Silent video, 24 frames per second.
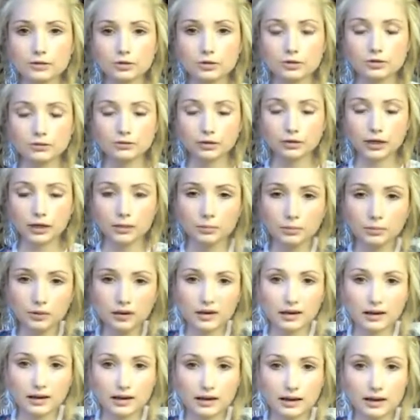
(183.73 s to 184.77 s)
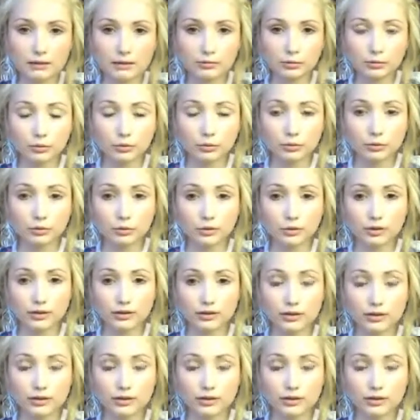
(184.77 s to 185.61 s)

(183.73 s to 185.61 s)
sort of keep it at a level that